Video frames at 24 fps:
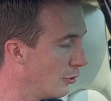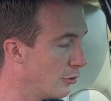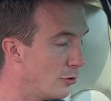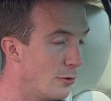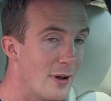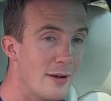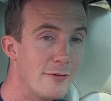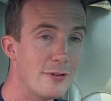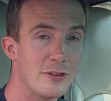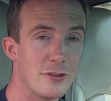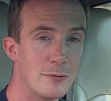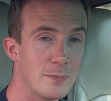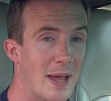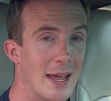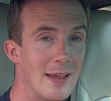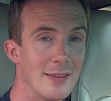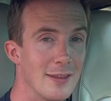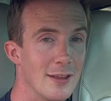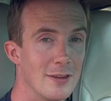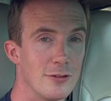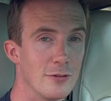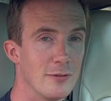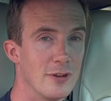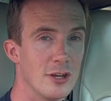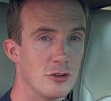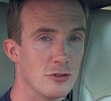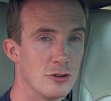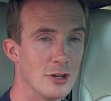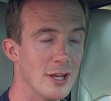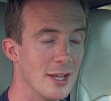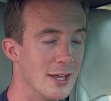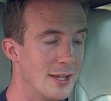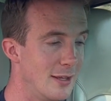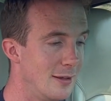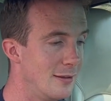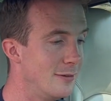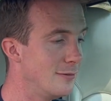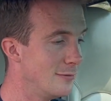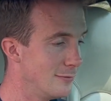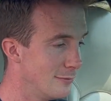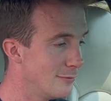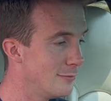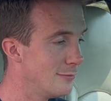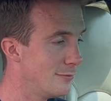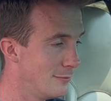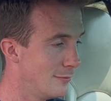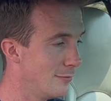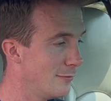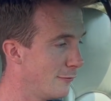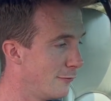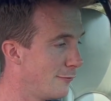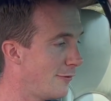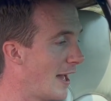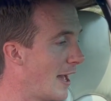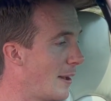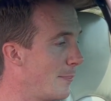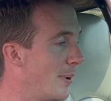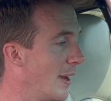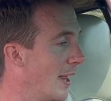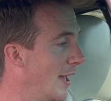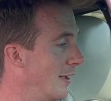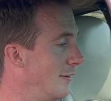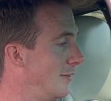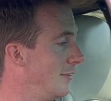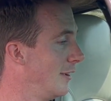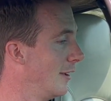Whoever spec'd this originally, fair play to